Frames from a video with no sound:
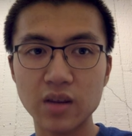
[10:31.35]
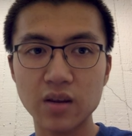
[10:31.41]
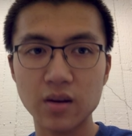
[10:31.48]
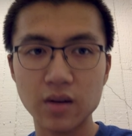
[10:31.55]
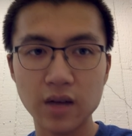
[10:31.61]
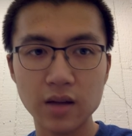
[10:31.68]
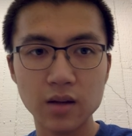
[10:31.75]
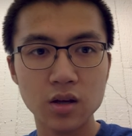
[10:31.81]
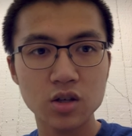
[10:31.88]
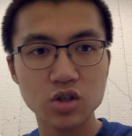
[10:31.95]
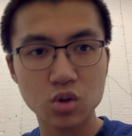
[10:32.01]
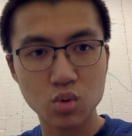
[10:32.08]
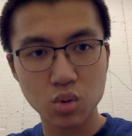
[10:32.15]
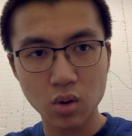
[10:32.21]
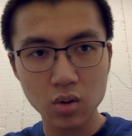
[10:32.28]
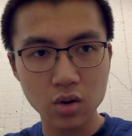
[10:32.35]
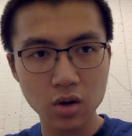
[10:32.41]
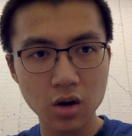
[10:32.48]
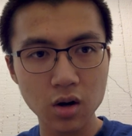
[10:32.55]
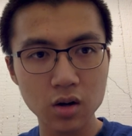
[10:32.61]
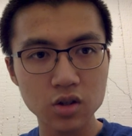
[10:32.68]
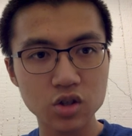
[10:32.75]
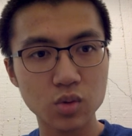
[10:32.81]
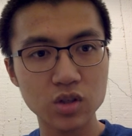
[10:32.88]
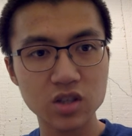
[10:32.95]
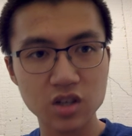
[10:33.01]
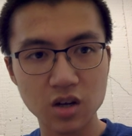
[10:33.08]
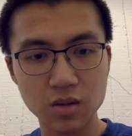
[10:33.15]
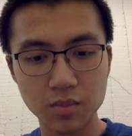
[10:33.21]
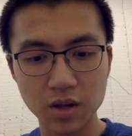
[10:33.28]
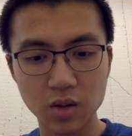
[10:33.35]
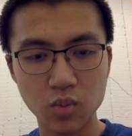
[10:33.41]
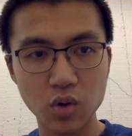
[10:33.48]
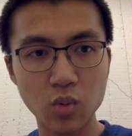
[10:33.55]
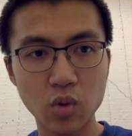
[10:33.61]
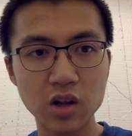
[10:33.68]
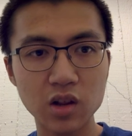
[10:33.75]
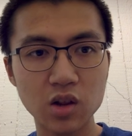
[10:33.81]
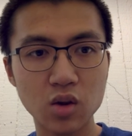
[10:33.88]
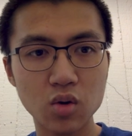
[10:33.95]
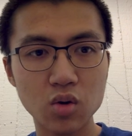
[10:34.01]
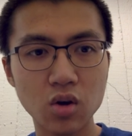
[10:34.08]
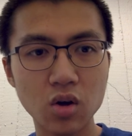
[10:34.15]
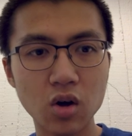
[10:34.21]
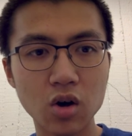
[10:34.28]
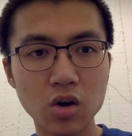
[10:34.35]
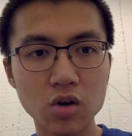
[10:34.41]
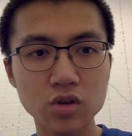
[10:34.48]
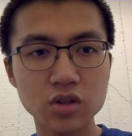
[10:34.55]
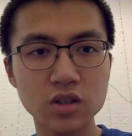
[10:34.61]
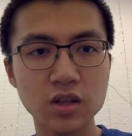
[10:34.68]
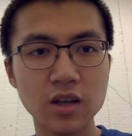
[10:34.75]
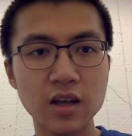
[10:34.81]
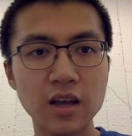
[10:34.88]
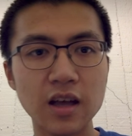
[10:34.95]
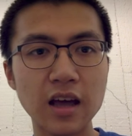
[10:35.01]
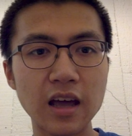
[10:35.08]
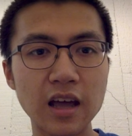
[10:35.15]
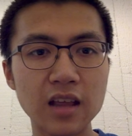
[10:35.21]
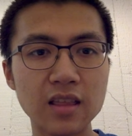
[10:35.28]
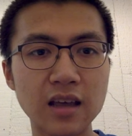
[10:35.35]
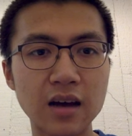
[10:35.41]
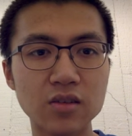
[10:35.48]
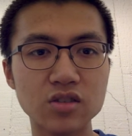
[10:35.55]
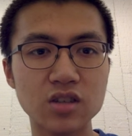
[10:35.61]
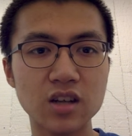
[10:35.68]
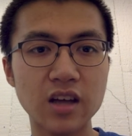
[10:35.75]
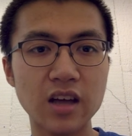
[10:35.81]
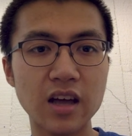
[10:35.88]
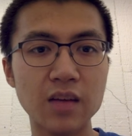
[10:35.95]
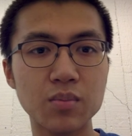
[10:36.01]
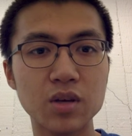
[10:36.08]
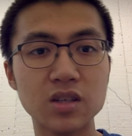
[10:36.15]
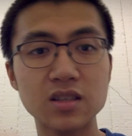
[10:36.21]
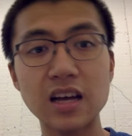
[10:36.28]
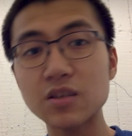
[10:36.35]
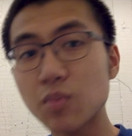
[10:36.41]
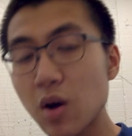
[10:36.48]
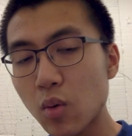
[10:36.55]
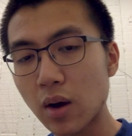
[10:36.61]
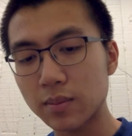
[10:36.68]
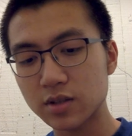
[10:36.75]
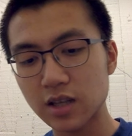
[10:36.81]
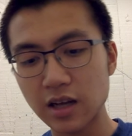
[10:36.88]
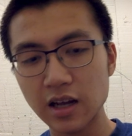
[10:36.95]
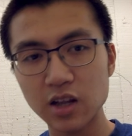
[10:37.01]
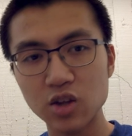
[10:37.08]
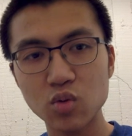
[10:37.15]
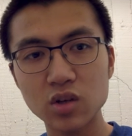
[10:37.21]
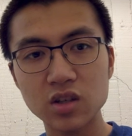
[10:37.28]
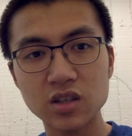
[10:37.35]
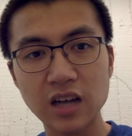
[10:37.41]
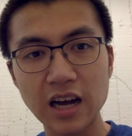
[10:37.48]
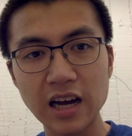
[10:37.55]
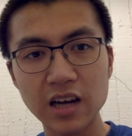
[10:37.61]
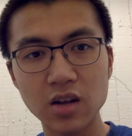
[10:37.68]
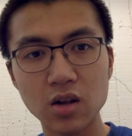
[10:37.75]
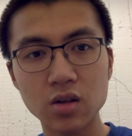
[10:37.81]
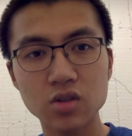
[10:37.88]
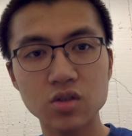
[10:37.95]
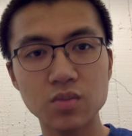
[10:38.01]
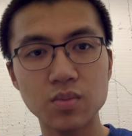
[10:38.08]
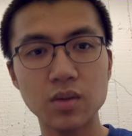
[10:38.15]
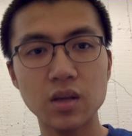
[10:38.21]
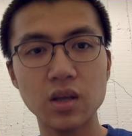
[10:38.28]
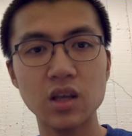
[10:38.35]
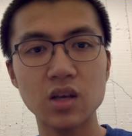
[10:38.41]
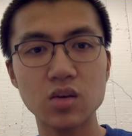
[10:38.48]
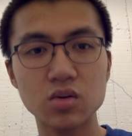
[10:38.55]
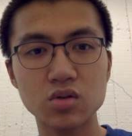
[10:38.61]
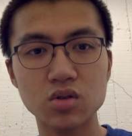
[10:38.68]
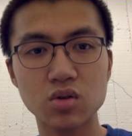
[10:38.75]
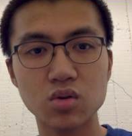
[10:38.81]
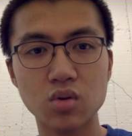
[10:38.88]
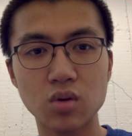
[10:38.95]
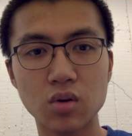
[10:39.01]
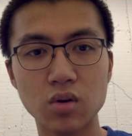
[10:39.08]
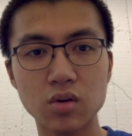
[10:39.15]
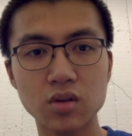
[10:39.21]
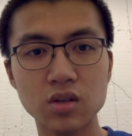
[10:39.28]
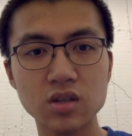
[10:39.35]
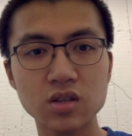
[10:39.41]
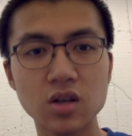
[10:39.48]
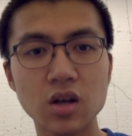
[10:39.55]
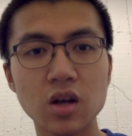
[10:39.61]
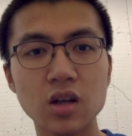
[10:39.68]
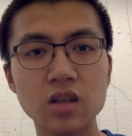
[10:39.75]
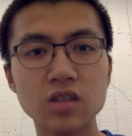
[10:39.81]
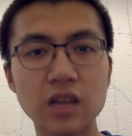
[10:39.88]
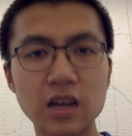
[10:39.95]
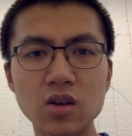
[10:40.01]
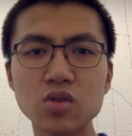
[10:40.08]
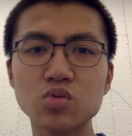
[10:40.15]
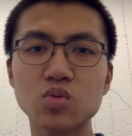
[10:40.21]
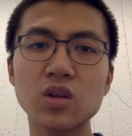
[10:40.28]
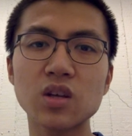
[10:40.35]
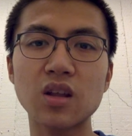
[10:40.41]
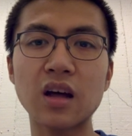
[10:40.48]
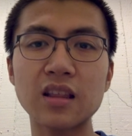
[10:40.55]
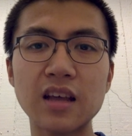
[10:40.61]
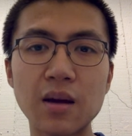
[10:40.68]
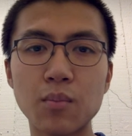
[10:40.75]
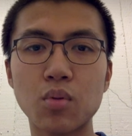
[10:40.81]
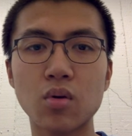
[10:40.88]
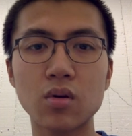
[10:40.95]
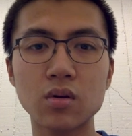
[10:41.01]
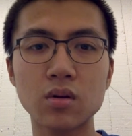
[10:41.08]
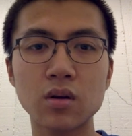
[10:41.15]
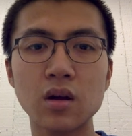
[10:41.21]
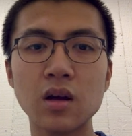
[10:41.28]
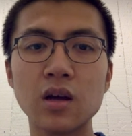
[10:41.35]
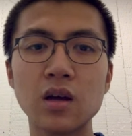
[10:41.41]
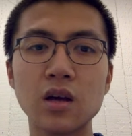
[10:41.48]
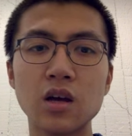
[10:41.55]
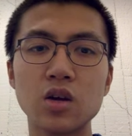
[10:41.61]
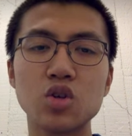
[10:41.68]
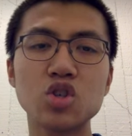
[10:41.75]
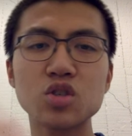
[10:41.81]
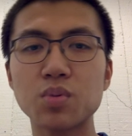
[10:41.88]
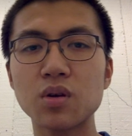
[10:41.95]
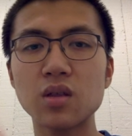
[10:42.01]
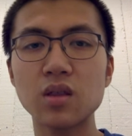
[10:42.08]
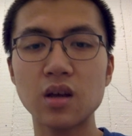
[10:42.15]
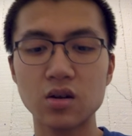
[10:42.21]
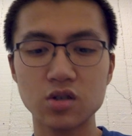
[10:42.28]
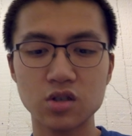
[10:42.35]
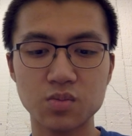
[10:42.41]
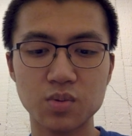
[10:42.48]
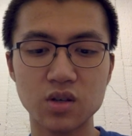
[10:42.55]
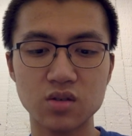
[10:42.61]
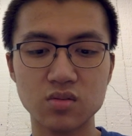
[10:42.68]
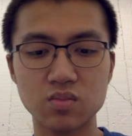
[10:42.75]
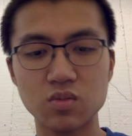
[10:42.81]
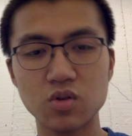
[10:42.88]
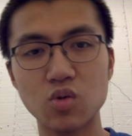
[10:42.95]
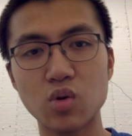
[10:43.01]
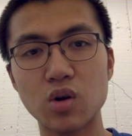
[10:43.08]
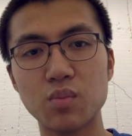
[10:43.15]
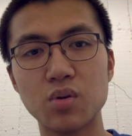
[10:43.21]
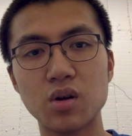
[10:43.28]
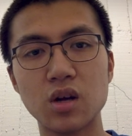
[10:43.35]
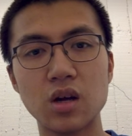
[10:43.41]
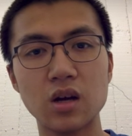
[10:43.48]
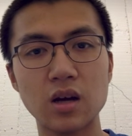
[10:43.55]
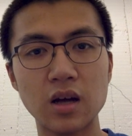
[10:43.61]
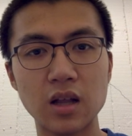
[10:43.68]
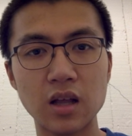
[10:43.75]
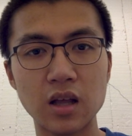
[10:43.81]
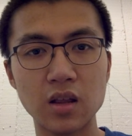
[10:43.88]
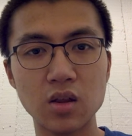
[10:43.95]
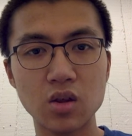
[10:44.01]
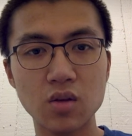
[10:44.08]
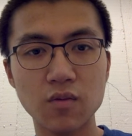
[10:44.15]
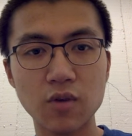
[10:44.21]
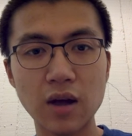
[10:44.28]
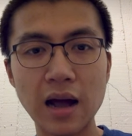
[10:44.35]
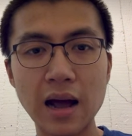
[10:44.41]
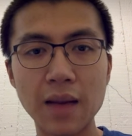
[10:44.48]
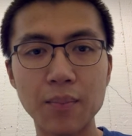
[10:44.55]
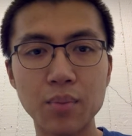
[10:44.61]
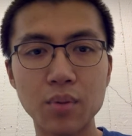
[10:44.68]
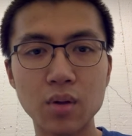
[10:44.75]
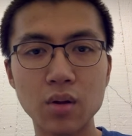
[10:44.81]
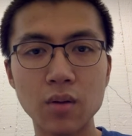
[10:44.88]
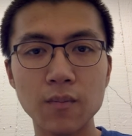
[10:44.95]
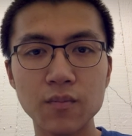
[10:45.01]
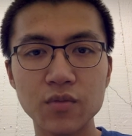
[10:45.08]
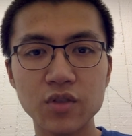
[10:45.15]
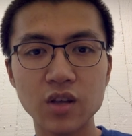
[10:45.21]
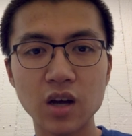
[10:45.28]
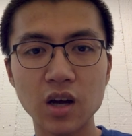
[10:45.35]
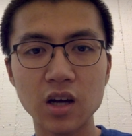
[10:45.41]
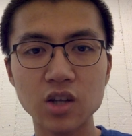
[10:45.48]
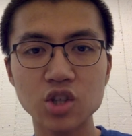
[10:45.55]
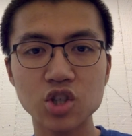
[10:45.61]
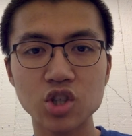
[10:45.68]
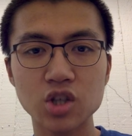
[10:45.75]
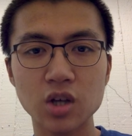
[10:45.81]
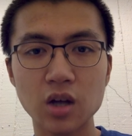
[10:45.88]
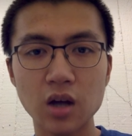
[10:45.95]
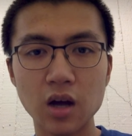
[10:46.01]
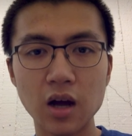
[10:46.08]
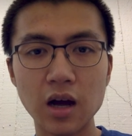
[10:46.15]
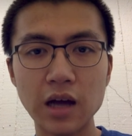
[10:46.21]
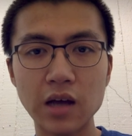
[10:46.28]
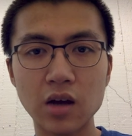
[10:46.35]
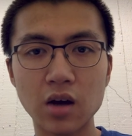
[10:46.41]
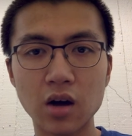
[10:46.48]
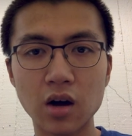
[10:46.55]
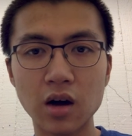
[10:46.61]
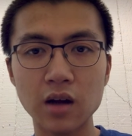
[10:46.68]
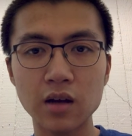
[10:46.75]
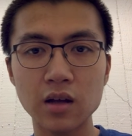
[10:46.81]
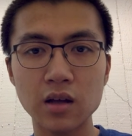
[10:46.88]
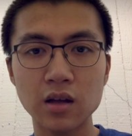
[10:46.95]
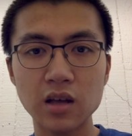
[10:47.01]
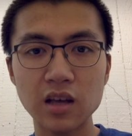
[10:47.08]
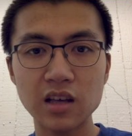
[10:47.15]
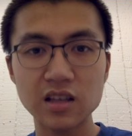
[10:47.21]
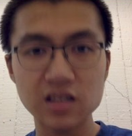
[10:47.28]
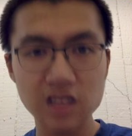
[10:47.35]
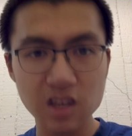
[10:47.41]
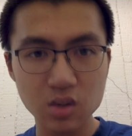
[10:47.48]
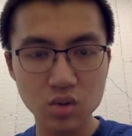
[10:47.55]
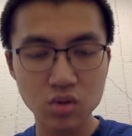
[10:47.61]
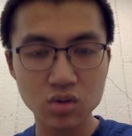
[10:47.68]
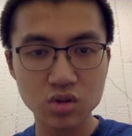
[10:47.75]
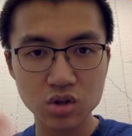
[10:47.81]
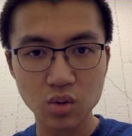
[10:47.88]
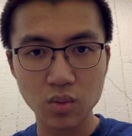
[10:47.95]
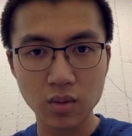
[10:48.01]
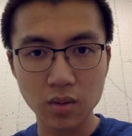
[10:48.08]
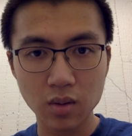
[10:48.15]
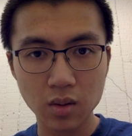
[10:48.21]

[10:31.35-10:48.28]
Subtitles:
there, okay? So Kroger, so what's it going to be? We want localhost 8000 again, because that's my website, and you want the title to be equal to Kroger. This title is really not that important. You just put it there just because you want to put it. And then for Apple Touch icon is equal to the